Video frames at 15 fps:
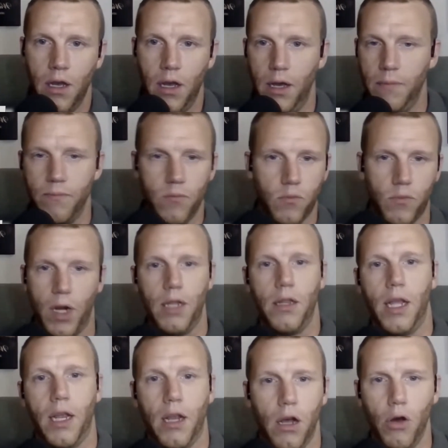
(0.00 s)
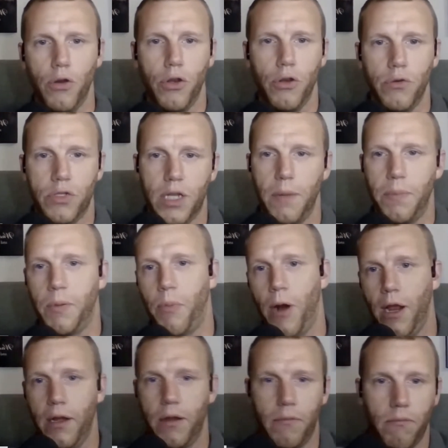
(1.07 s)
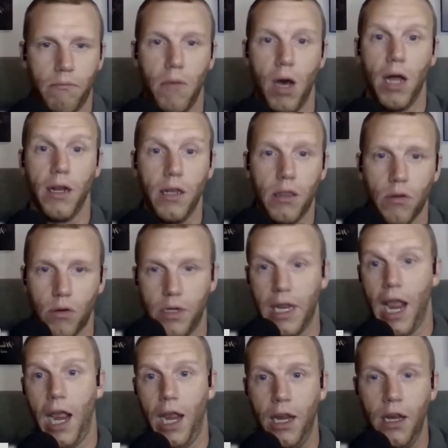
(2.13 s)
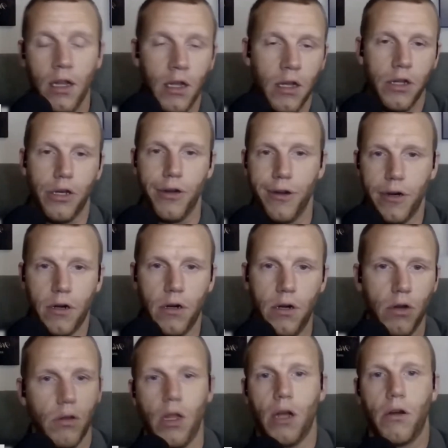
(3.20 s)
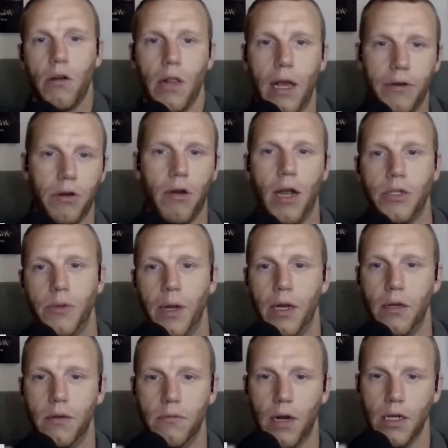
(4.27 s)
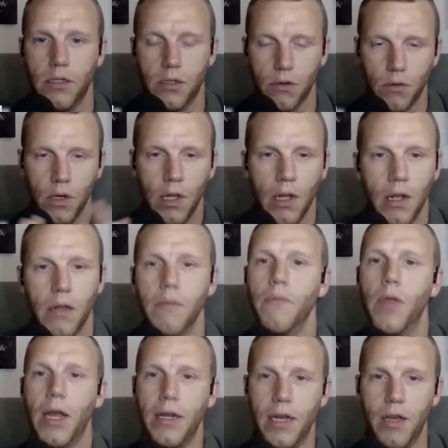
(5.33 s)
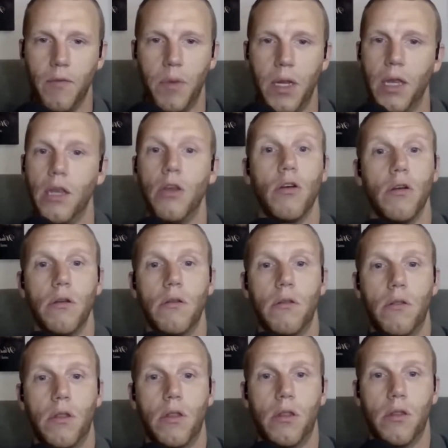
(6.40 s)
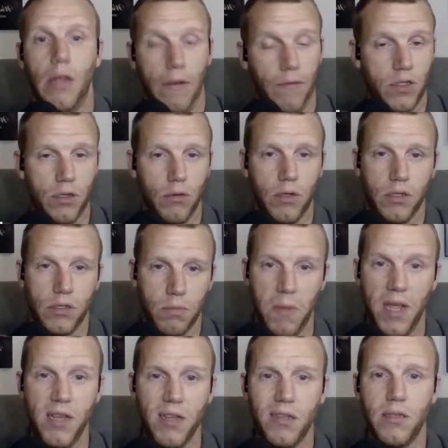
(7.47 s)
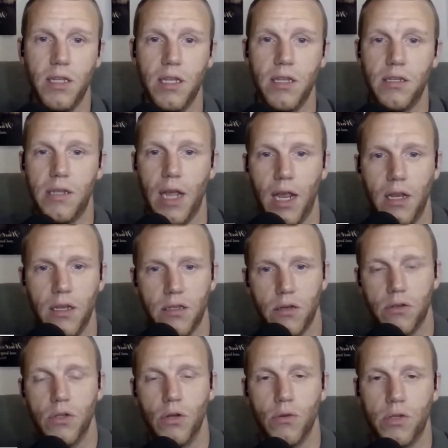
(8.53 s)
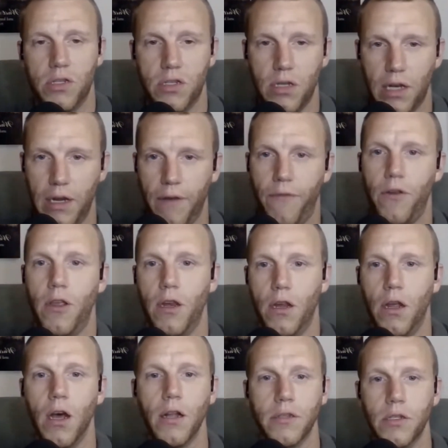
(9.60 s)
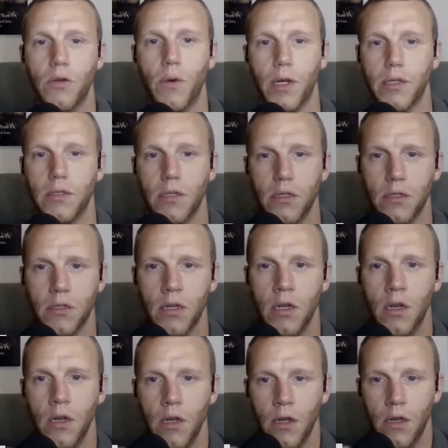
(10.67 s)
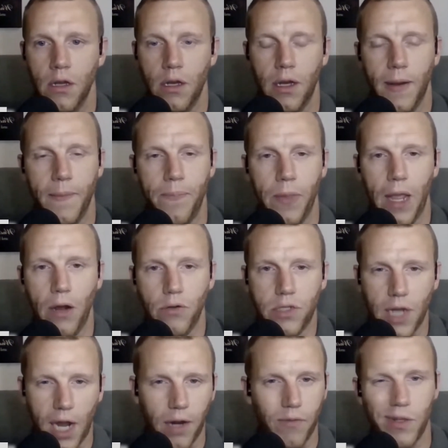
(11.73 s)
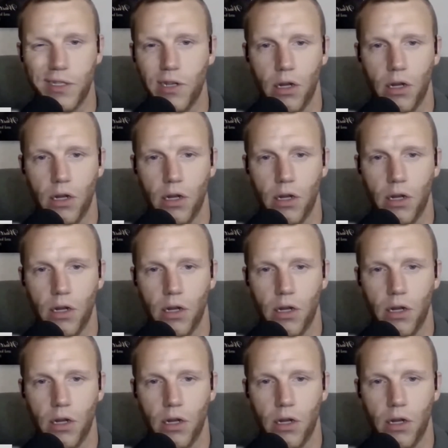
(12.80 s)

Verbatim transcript: um, right? Like, oh, you skipped Pride month or day, you're no longer allowed to graduate, right? So the idea being you if students miss these days, there's no significant consequences um, outside of